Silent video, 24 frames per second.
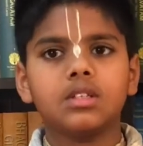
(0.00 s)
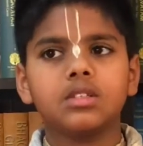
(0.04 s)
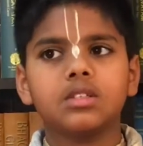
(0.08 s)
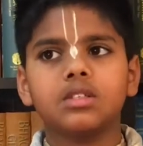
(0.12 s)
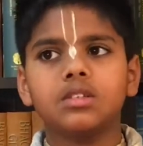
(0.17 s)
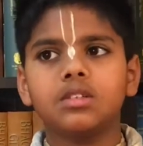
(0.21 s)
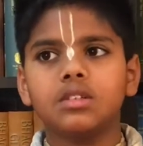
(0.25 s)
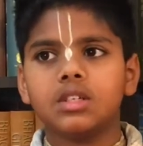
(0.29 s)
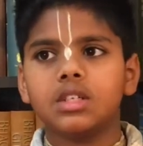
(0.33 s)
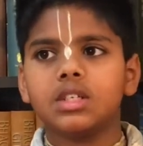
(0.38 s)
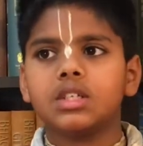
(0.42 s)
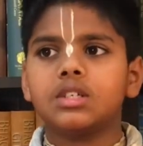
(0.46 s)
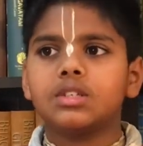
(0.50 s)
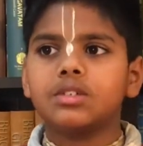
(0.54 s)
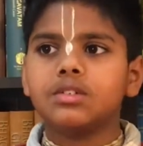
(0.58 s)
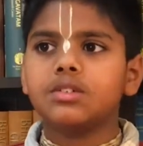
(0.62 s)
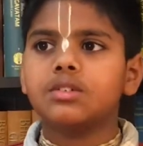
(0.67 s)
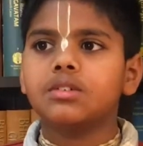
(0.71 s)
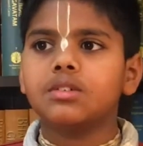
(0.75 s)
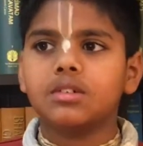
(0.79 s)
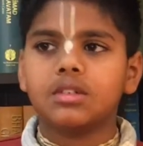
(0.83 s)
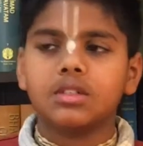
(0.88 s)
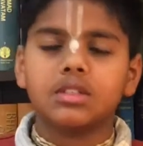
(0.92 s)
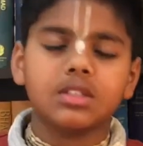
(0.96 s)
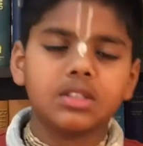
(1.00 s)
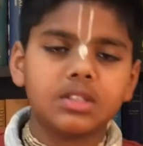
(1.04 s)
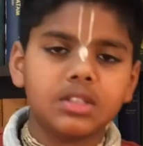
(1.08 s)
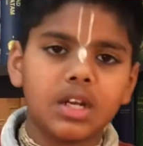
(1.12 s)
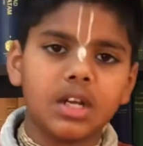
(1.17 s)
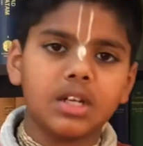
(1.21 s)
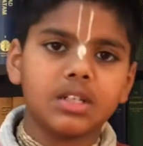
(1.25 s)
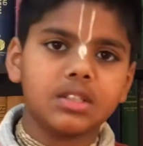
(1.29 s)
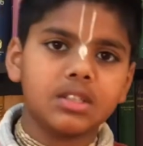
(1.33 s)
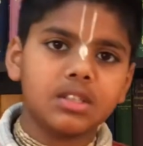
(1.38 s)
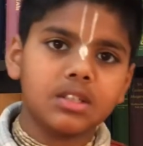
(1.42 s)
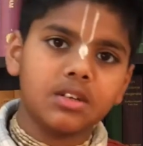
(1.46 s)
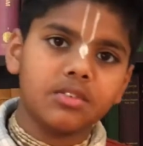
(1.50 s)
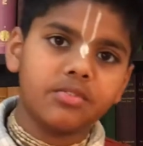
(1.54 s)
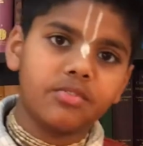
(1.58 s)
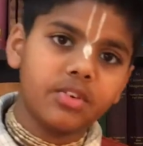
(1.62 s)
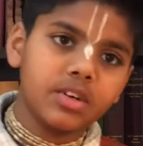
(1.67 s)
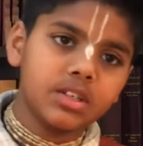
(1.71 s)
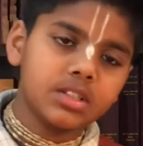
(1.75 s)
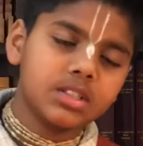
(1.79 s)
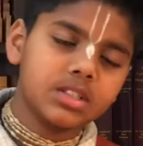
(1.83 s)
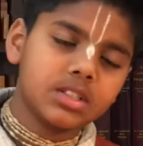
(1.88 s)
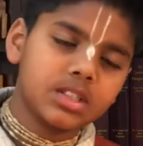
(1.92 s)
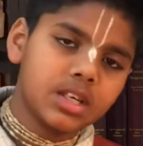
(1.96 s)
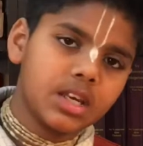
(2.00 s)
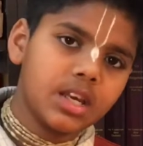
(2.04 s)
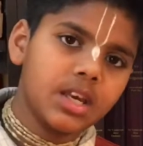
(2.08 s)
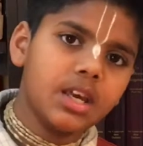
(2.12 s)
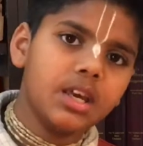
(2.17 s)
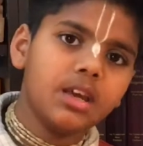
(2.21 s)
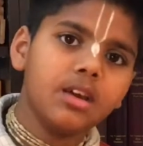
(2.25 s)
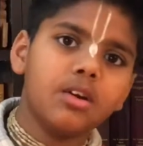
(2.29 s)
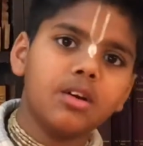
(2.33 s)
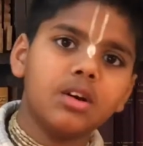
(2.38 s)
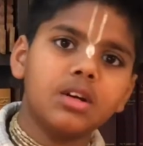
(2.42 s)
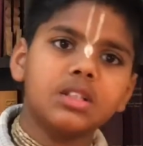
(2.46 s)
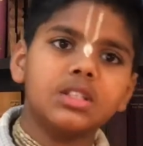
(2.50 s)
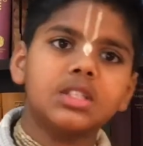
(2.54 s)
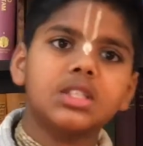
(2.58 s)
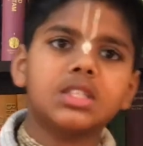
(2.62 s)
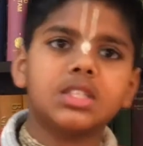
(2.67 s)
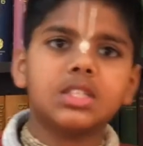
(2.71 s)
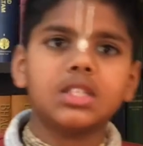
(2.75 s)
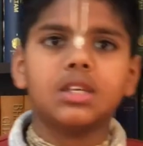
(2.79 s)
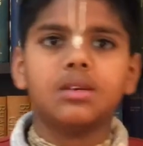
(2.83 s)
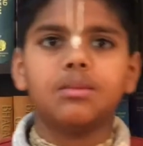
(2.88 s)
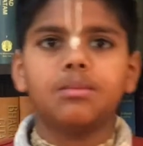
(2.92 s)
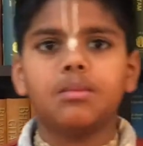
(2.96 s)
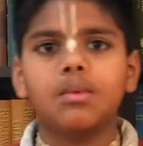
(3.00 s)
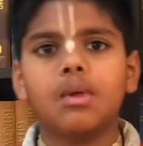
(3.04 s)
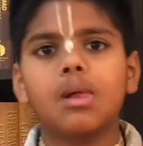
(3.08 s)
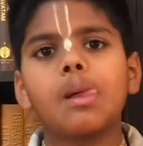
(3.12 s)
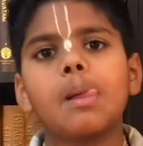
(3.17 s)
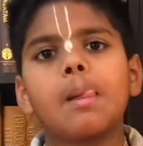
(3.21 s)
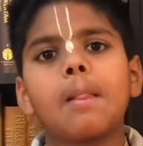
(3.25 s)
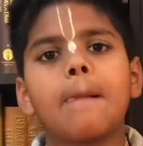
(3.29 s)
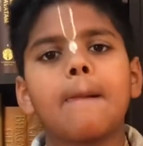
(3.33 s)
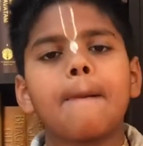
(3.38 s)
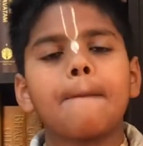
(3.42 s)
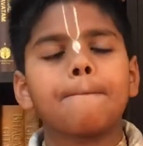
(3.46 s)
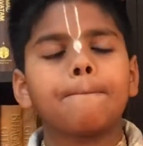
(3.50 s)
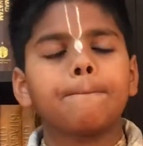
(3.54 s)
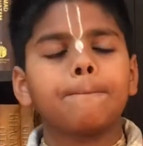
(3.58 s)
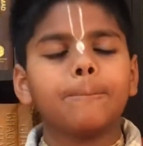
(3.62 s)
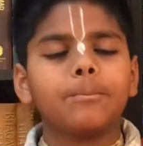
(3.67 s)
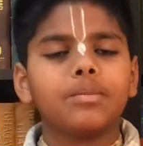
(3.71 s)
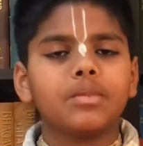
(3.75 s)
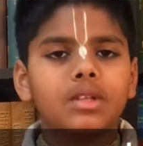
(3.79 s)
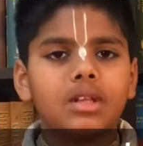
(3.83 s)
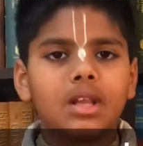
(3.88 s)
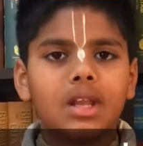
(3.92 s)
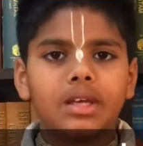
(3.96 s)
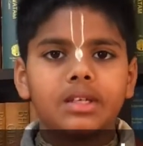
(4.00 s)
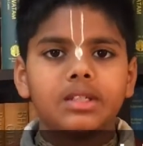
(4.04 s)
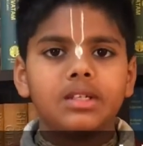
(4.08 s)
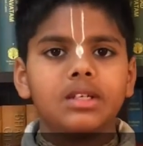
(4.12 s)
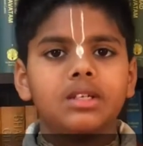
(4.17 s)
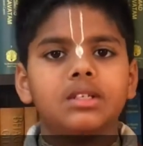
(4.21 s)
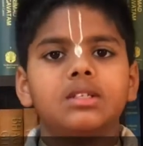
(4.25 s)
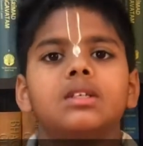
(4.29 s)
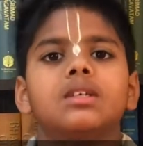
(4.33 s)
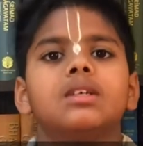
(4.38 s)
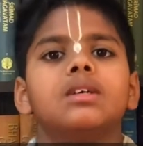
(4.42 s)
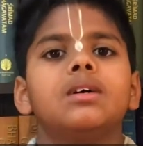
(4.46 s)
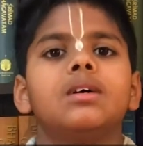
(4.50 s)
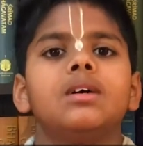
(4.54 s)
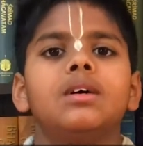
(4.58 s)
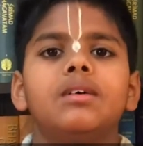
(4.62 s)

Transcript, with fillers: So you need to start the first K on sim, like this.